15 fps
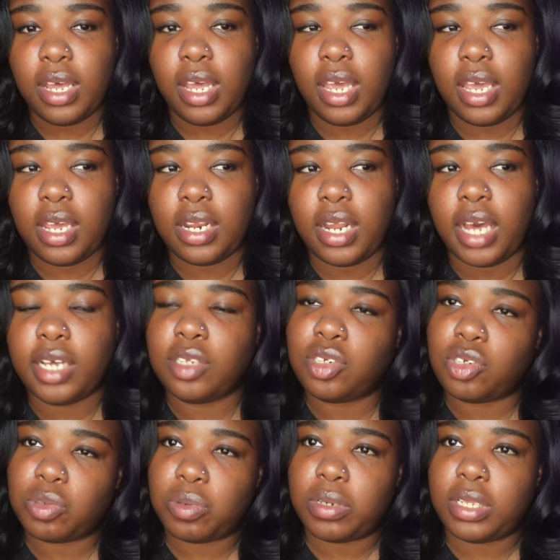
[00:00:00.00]
And I
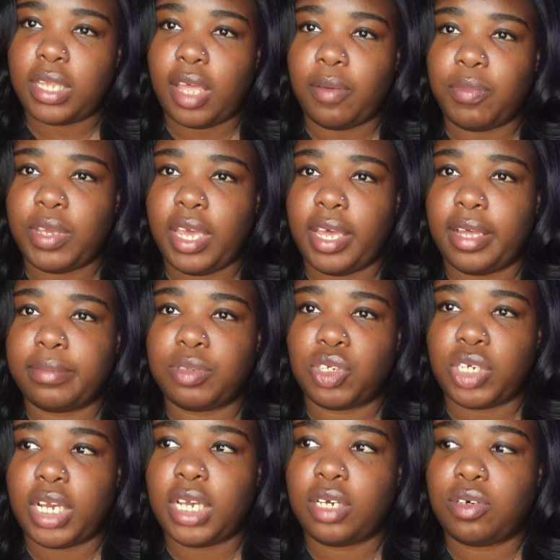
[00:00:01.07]
enjoyed that we have
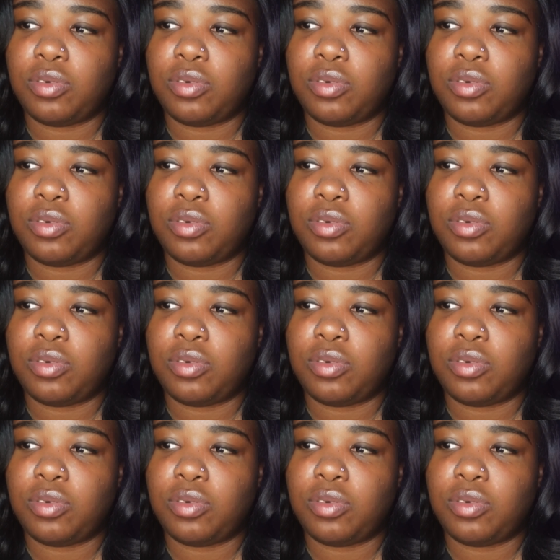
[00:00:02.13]
Jake,